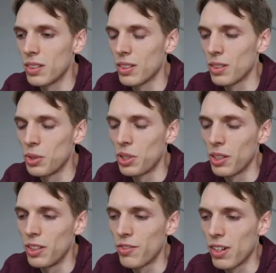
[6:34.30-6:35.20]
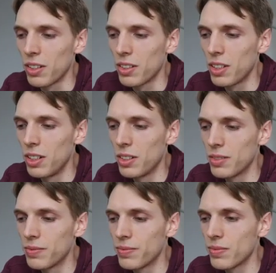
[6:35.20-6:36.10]
which I defined here,
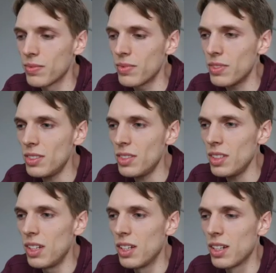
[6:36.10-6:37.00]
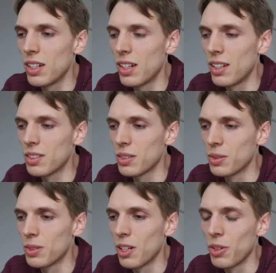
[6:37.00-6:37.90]
and
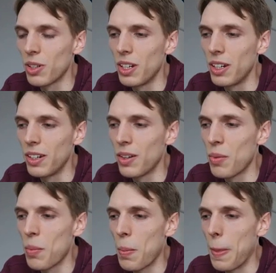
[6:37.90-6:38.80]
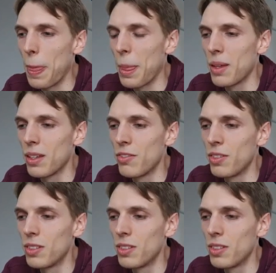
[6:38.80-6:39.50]
also our key. If we